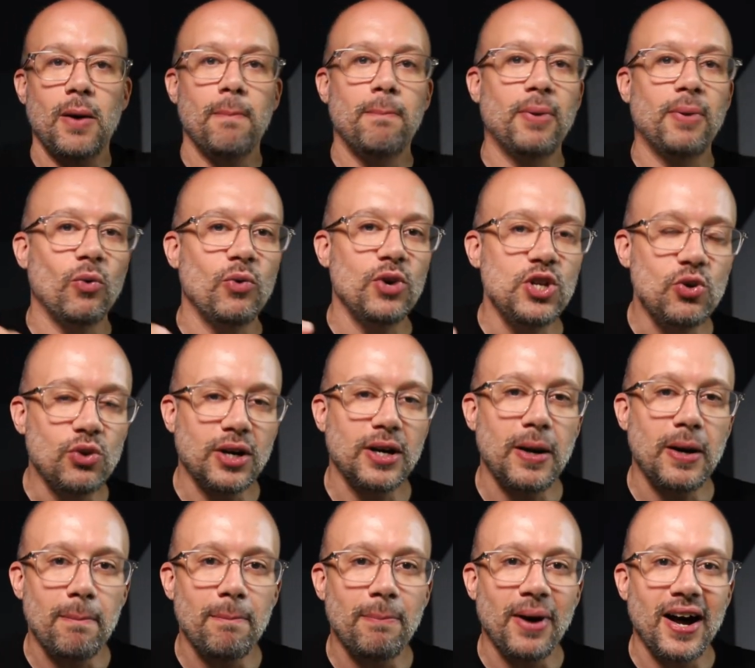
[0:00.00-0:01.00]
But when you
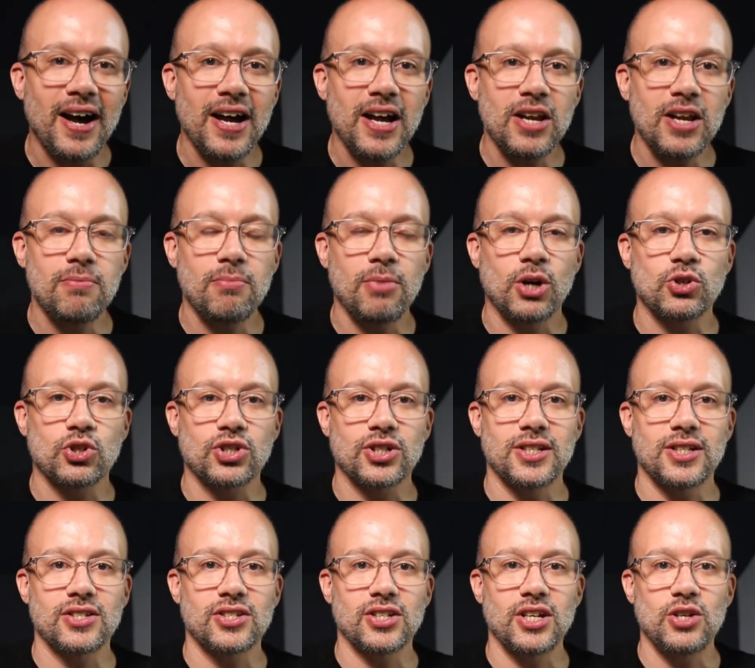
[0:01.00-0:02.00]
combine
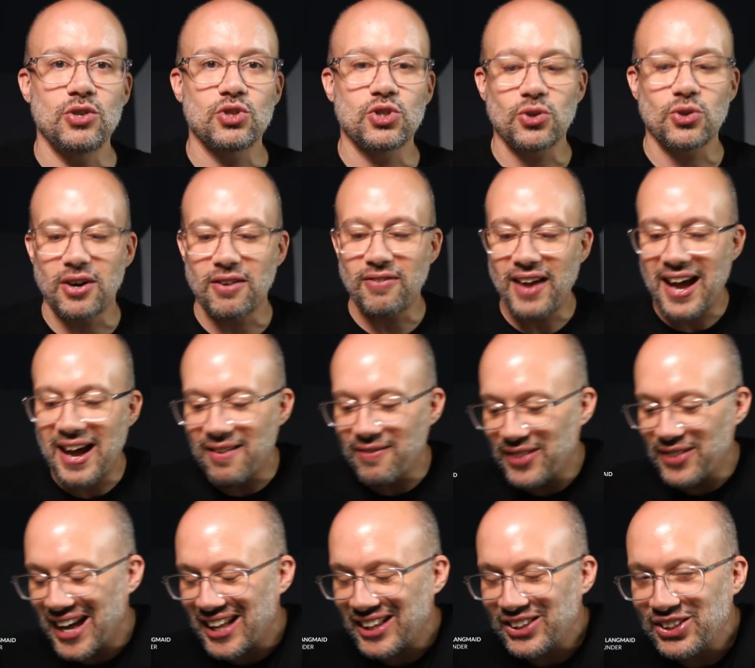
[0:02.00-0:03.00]
motions and you sort of have
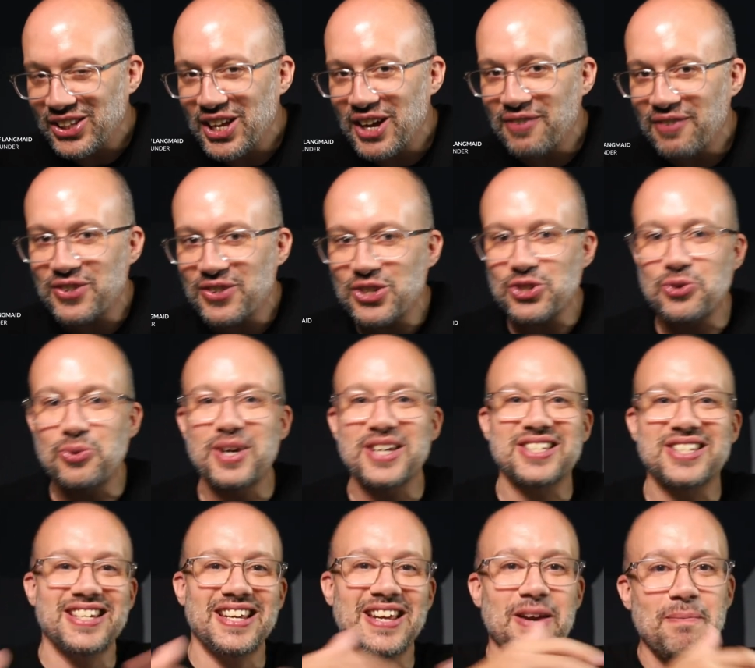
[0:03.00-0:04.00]
that lift,
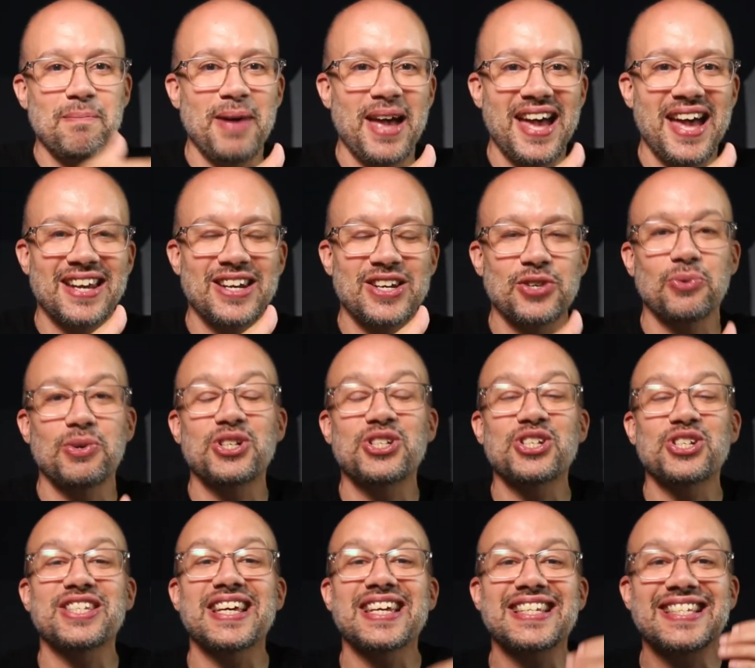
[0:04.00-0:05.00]
twist, and bend, which
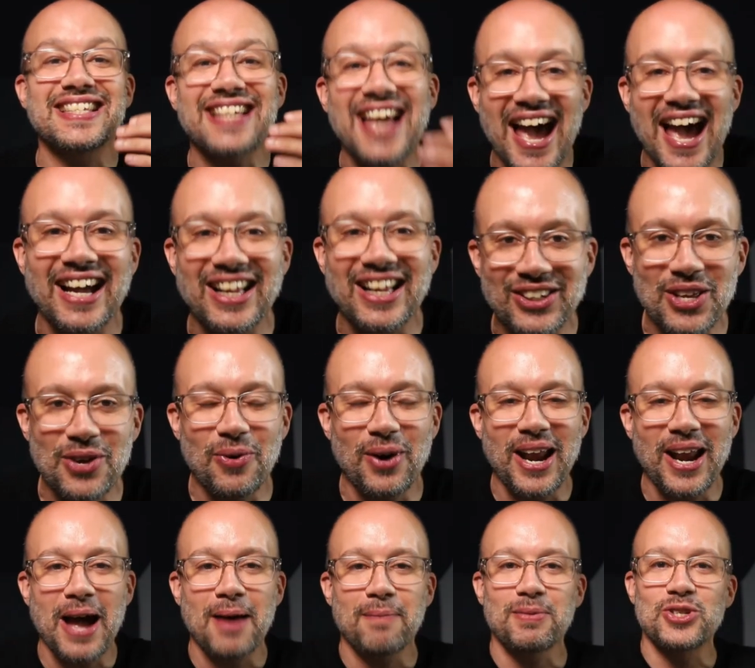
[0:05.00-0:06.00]
is exactly
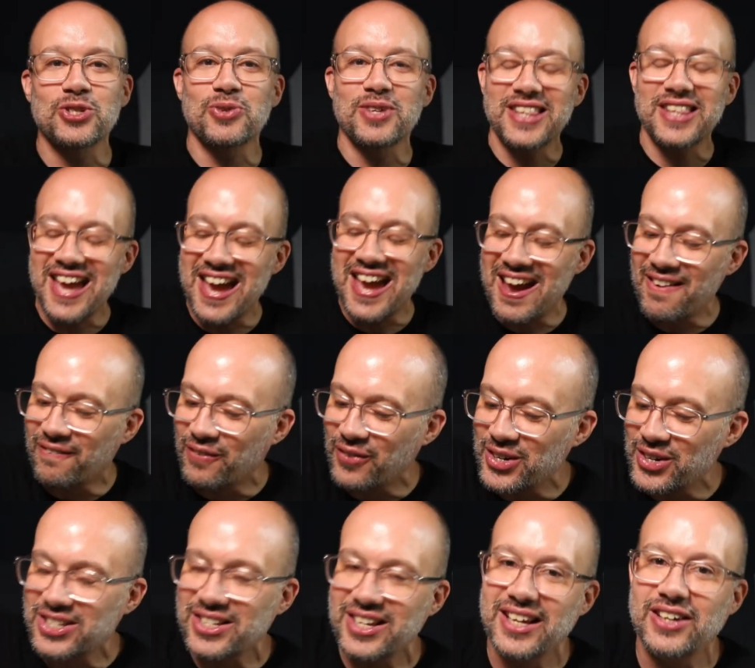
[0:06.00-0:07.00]
what happens with
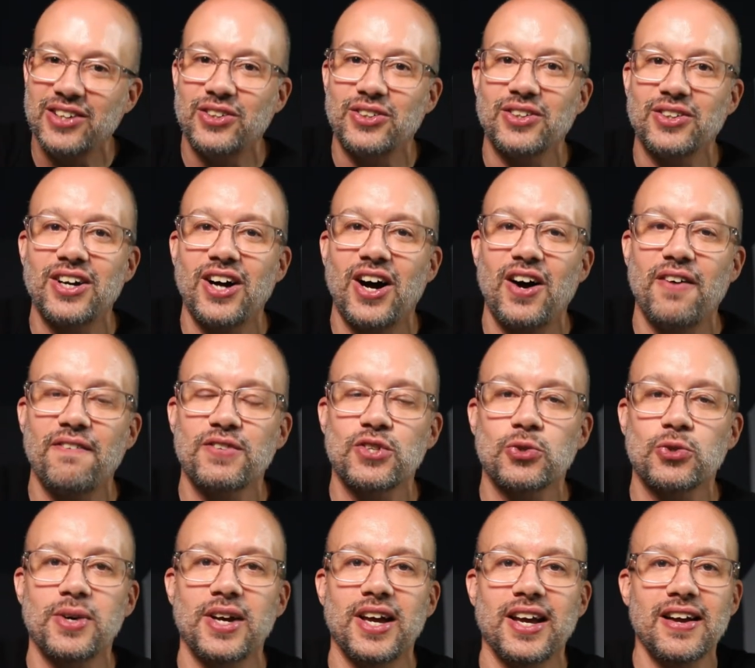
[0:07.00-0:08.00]
every single golf
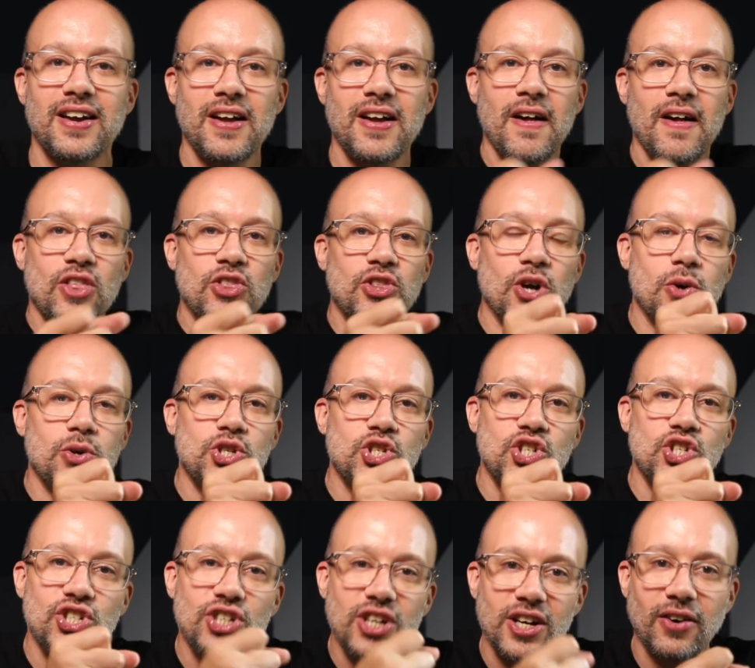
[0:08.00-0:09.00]
swing, those
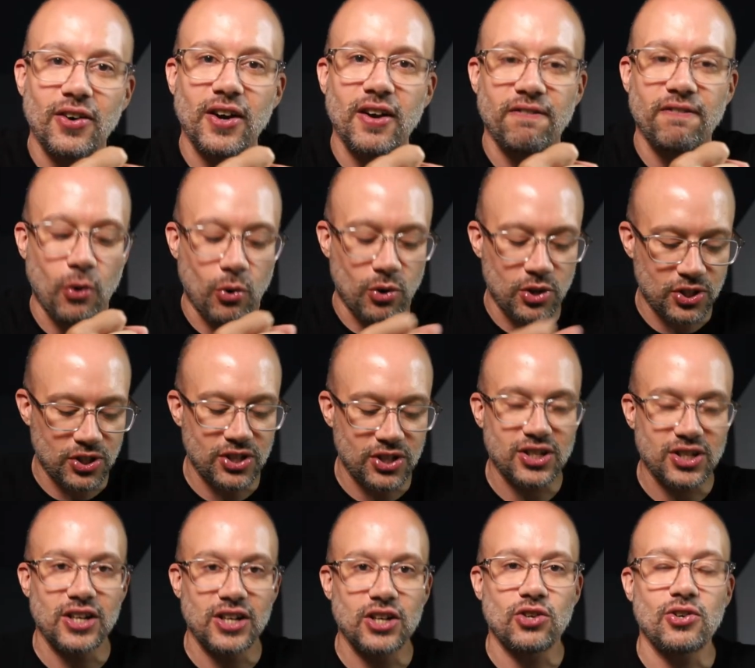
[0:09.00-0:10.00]
shearing forces
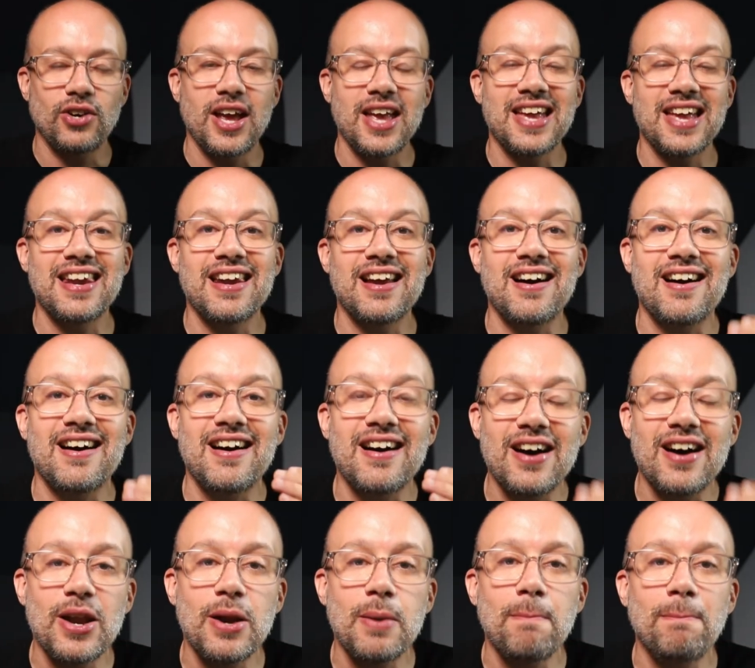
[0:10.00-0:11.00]
can create an
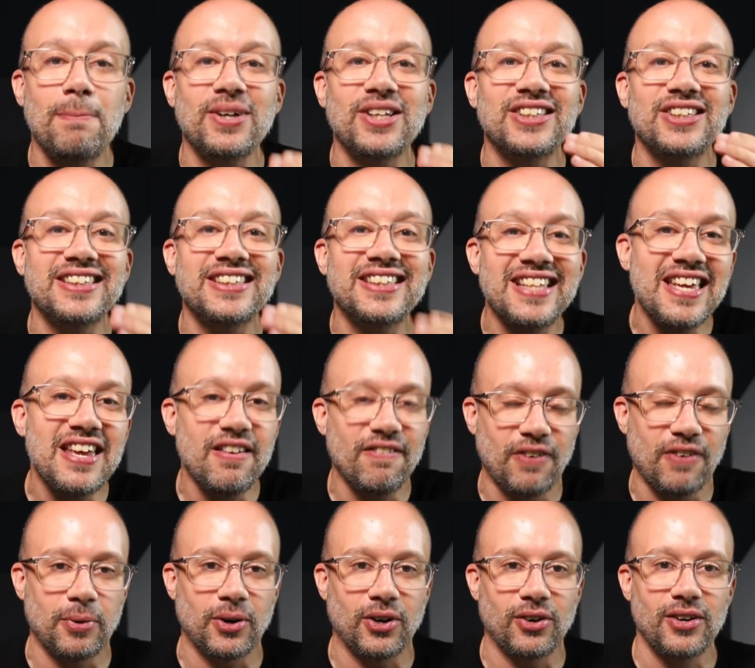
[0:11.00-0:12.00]

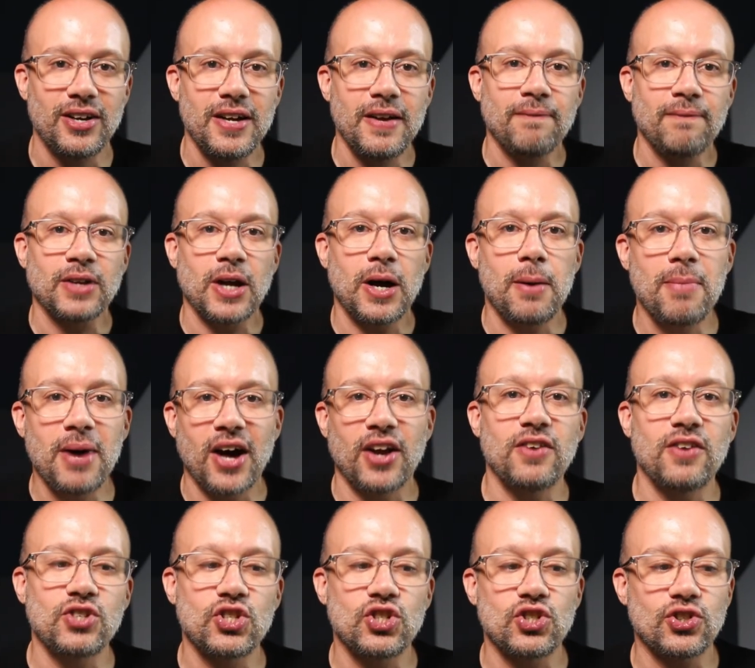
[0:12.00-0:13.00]
unbelievable amount
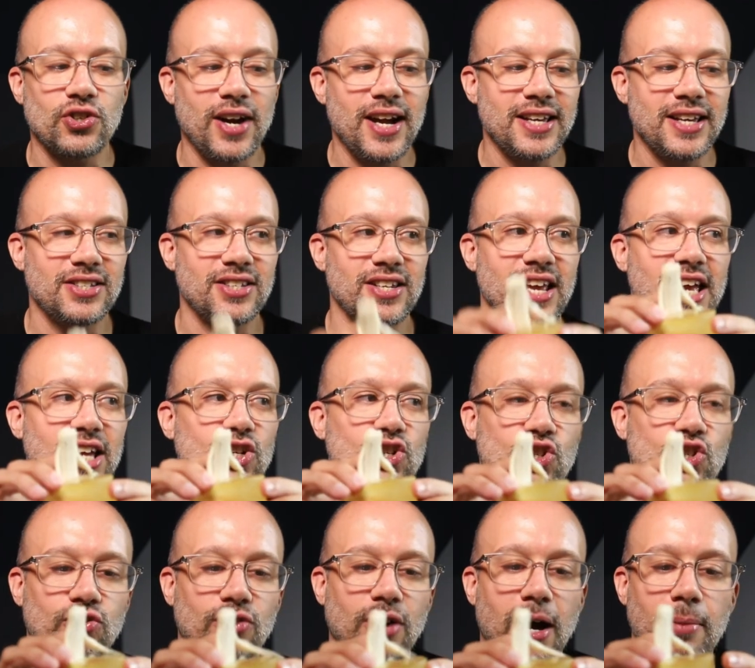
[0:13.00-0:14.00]
of stress and
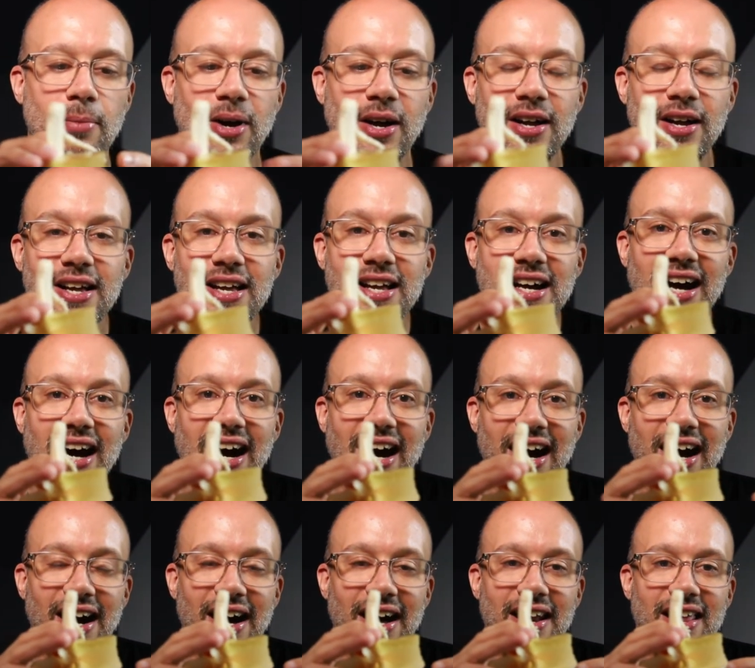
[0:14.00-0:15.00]
trauma
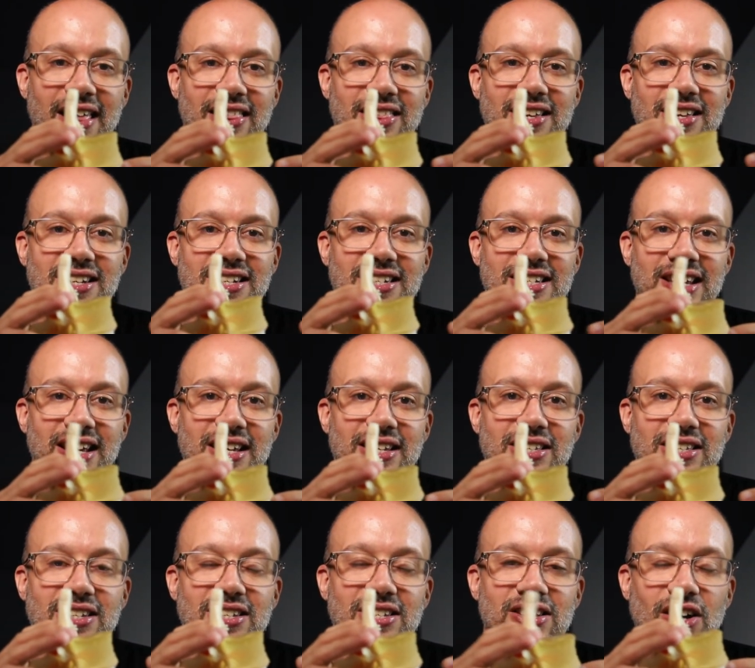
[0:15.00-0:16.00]
on the
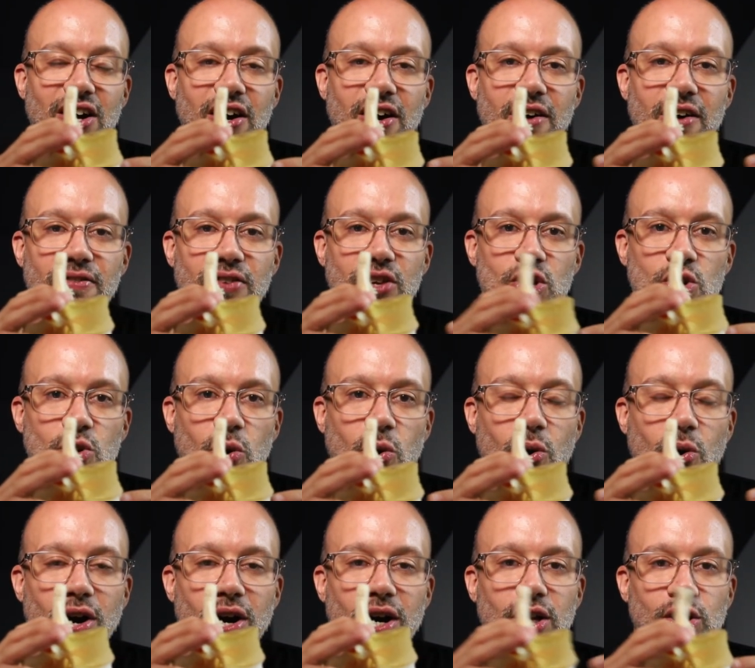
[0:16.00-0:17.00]
discs of
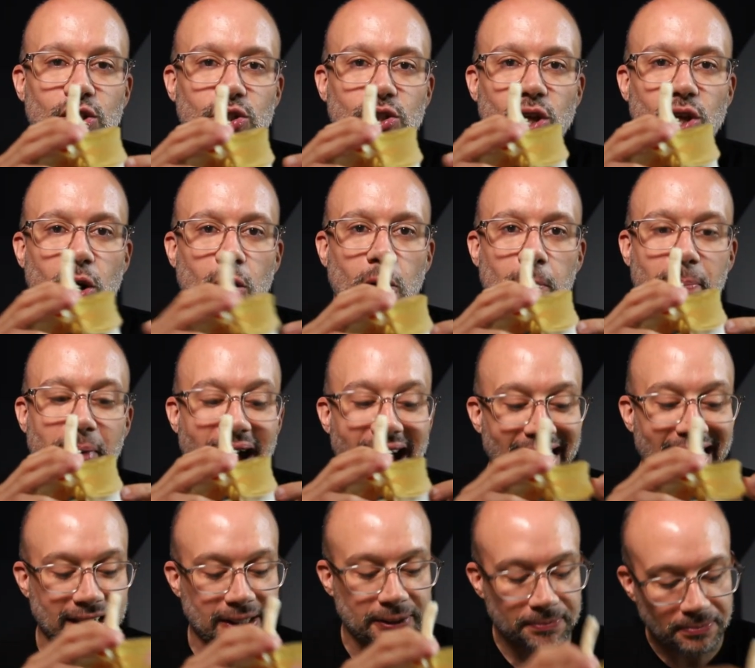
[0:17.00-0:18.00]
your low
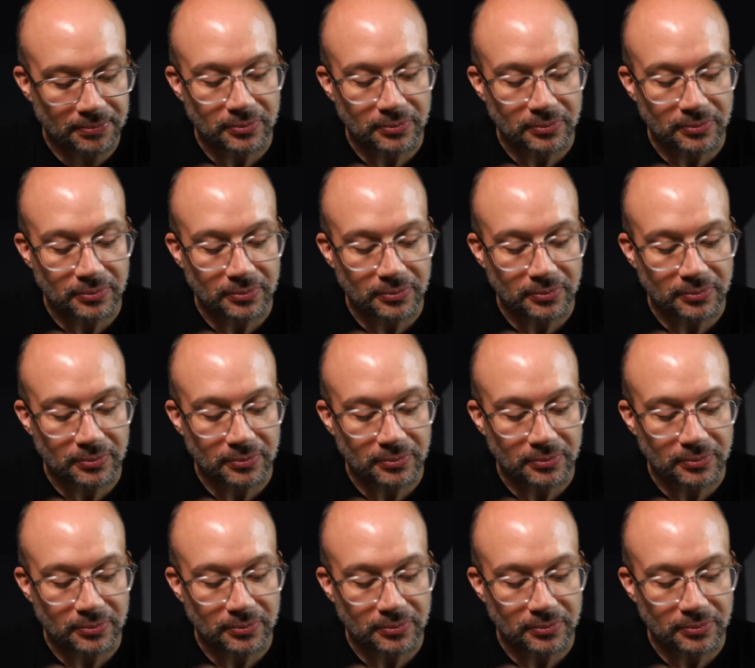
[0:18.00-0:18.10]
back.